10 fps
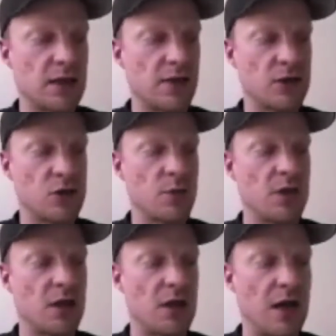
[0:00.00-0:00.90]
there are so
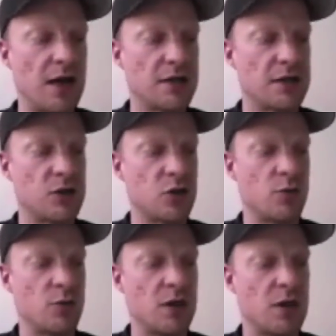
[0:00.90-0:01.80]
many lies and
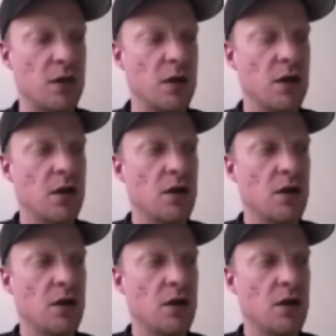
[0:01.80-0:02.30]
so many